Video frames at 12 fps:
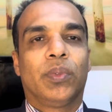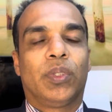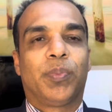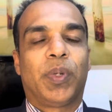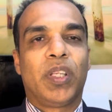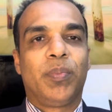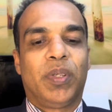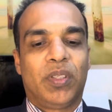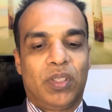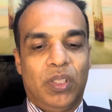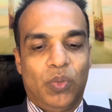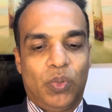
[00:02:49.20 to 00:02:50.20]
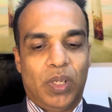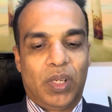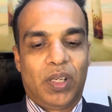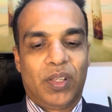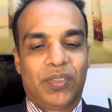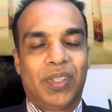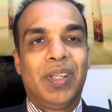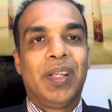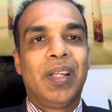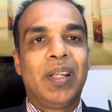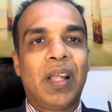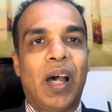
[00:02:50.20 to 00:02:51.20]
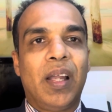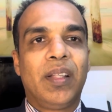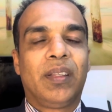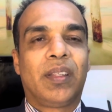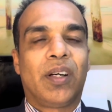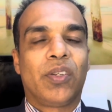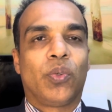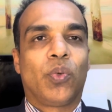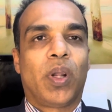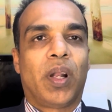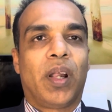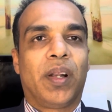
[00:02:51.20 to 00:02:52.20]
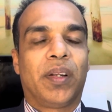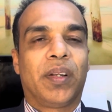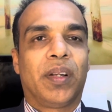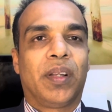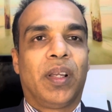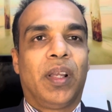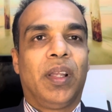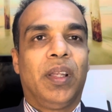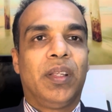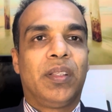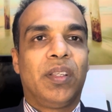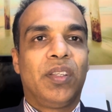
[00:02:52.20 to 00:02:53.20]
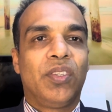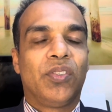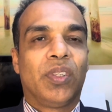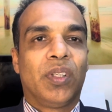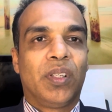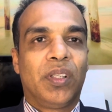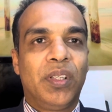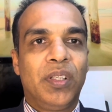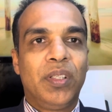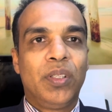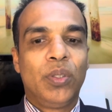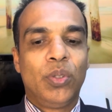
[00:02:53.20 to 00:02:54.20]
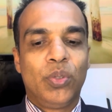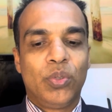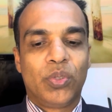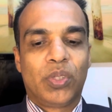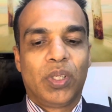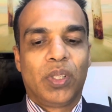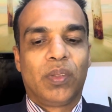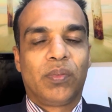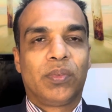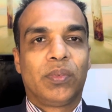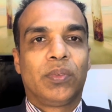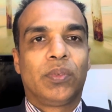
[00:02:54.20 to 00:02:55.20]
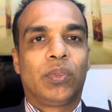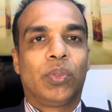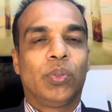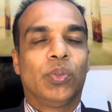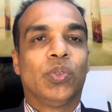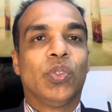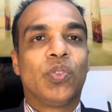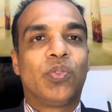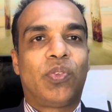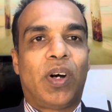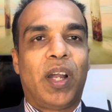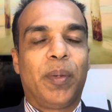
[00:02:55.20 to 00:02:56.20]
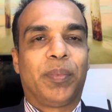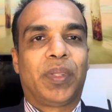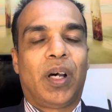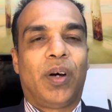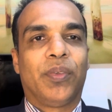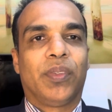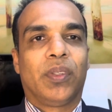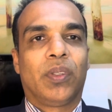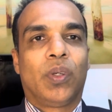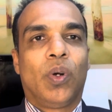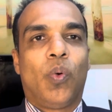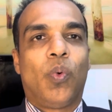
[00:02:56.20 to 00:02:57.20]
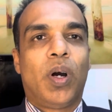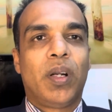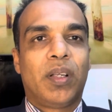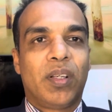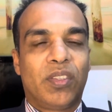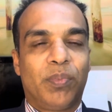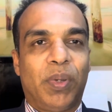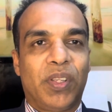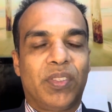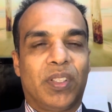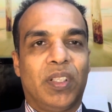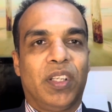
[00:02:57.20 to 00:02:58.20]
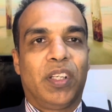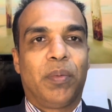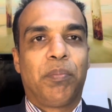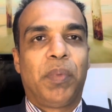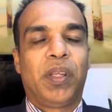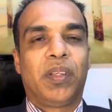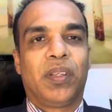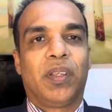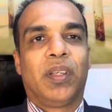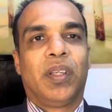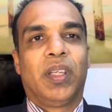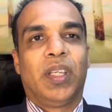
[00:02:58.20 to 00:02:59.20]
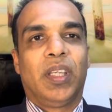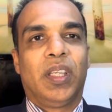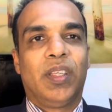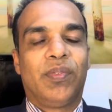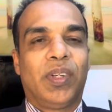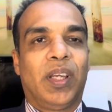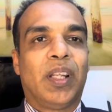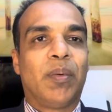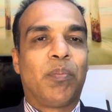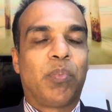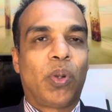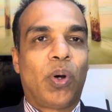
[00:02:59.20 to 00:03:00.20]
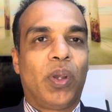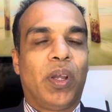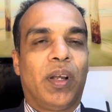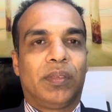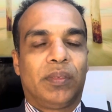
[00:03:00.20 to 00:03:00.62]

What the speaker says: previously was 9,100, it is reduced to 5,000. What does basically it mean? If an employer